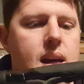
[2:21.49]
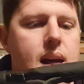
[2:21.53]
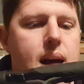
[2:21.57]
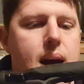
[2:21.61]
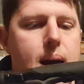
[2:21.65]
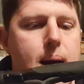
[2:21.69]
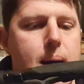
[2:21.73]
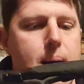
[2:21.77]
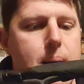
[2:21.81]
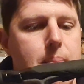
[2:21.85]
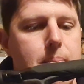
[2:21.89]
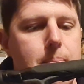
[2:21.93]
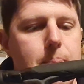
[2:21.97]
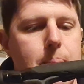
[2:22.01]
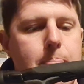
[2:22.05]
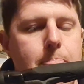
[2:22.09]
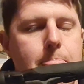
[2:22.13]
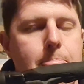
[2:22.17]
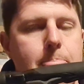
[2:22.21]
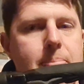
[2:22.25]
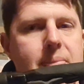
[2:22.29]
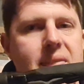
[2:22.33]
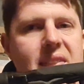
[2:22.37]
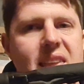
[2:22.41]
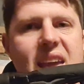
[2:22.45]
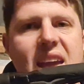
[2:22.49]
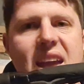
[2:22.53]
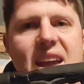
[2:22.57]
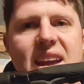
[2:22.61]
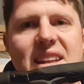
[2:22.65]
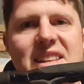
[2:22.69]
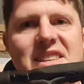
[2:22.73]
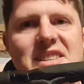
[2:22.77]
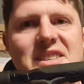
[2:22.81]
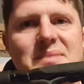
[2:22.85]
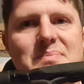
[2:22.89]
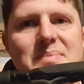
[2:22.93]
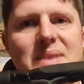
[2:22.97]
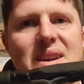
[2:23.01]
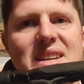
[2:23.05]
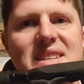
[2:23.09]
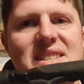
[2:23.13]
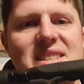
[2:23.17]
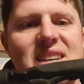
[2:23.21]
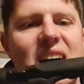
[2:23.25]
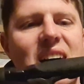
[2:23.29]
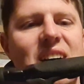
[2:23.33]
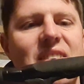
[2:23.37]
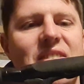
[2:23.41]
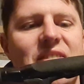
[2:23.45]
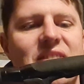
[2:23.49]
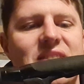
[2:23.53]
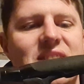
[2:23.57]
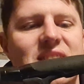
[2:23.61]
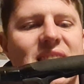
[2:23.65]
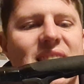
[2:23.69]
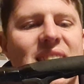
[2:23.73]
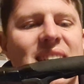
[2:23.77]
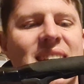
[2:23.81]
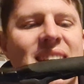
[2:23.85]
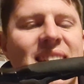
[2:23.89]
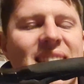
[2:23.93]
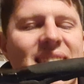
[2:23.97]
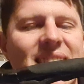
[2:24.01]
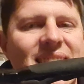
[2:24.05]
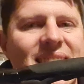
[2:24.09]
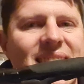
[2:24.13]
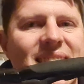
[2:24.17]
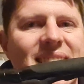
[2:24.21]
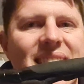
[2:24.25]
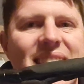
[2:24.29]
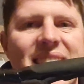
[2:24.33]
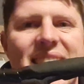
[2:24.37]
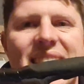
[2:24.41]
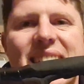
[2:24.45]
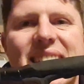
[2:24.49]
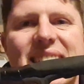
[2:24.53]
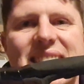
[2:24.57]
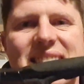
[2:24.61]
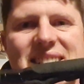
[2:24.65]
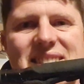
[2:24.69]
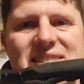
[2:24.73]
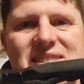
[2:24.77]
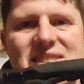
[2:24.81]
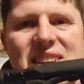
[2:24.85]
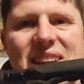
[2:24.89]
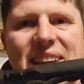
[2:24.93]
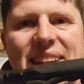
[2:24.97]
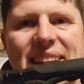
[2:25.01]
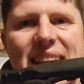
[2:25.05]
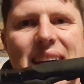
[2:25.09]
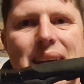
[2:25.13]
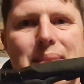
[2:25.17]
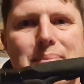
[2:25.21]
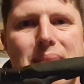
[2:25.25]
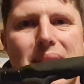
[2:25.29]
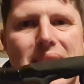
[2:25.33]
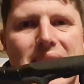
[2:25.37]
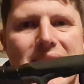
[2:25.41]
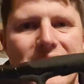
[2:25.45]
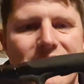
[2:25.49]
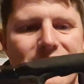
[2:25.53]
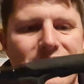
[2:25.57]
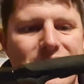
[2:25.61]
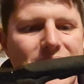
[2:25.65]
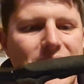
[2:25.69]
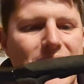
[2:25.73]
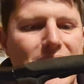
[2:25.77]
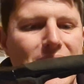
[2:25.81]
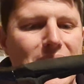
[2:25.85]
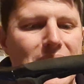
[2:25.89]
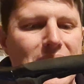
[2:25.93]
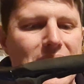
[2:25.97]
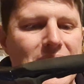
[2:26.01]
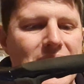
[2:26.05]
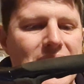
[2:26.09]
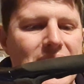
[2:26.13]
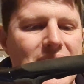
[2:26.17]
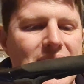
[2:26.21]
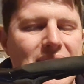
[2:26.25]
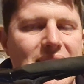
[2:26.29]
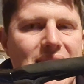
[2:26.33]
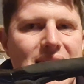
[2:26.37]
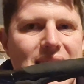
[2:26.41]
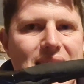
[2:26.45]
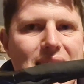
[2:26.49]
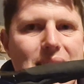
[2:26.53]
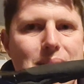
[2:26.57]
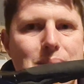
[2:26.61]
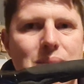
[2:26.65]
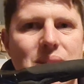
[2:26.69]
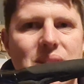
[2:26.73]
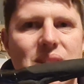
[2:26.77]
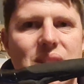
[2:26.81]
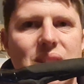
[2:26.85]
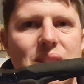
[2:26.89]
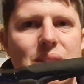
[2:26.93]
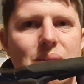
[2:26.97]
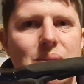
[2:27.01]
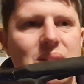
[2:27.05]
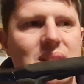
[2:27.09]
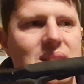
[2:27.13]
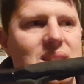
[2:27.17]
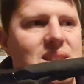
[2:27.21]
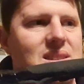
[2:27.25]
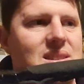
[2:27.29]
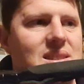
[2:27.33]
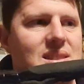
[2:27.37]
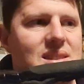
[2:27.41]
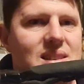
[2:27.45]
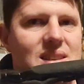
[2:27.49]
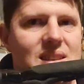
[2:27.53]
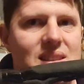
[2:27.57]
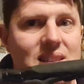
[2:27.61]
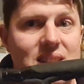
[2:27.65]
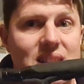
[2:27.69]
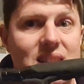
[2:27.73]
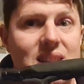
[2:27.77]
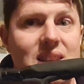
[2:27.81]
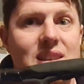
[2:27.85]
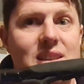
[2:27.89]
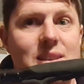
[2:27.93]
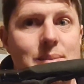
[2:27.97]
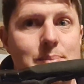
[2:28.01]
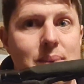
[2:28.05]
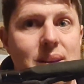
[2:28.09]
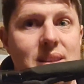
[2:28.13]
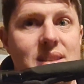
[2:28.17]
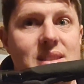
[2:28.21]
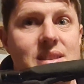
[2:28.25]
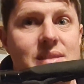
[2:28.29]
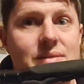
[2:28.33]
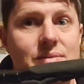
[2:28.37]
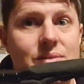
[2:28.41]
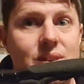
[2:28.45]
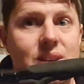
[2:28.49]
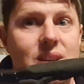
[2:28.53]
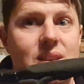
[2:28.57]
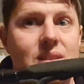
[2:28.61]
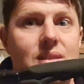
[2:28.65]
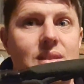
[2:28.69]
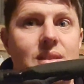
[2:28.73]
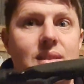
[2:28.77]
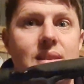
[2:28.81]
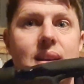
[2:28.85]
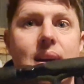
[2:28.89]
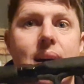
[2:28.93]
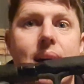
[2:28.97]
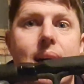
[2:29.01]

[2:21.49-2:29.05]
Yeah, it's been tough to shell out money for the MQ. It's an expensive reel.